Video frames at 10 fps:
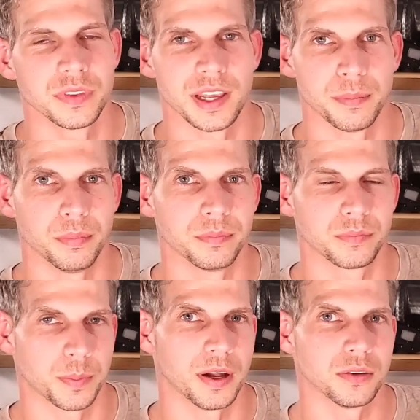That
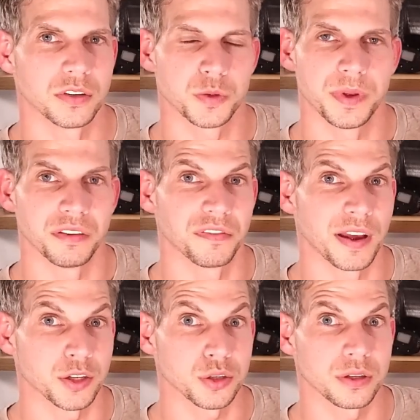propeller is spinning
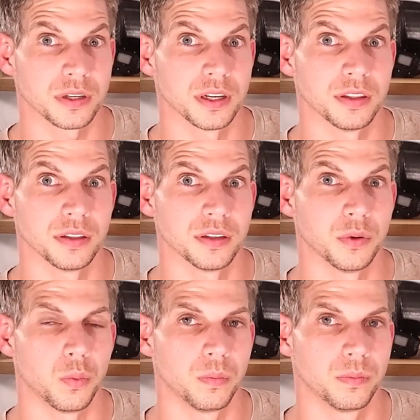faster, and
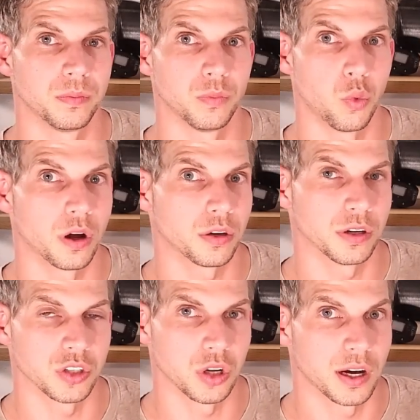the water
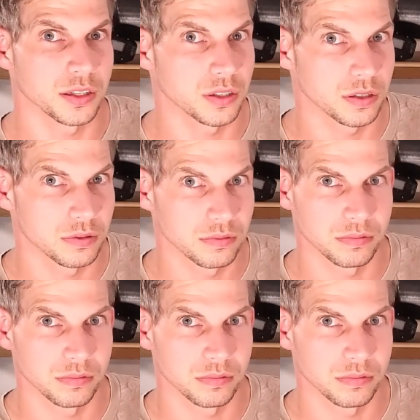exhaust,